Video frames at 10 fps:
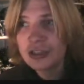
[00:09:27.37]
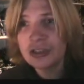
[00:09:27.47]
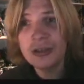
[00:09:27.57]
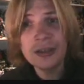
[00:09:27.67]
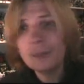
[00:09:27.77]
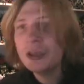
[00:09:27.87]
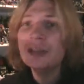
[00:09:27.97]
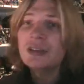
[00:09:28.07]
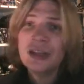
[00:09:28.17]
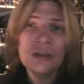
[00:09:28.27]
So, I
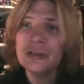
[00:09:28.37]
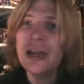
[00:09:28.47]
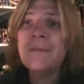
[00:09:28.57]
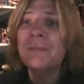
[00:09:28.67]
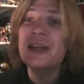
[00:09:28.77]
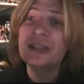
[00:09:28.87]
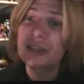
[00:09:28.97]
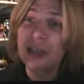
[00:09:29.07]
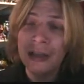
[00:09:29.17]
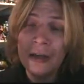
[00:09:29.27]
mean, on that
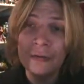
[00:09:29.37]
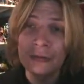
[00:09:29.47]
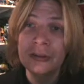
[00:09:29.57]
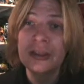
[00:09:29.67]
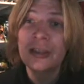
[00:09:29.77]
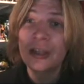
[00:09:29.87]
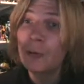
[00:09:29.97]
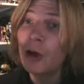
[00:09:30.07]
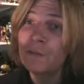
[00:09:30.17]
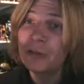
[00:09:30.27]
basis alone,
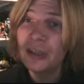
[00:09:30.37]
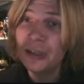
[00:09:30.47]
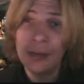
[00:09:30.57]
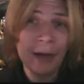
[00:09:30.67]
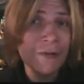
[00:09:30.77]
they're worth picking up.